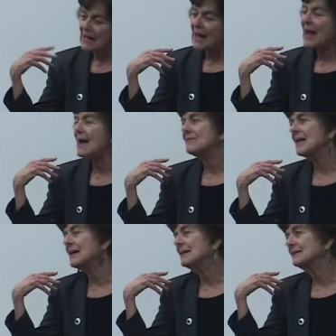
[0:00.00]
And
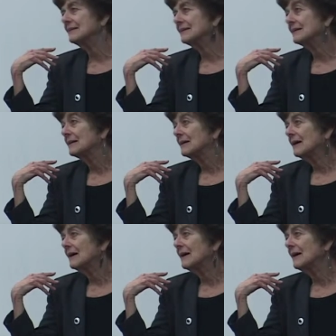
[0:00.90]
then
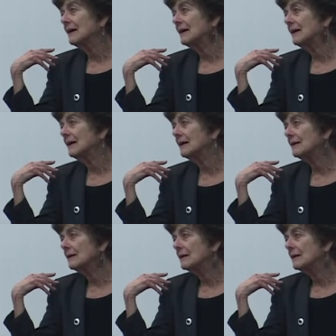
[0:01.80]
uh,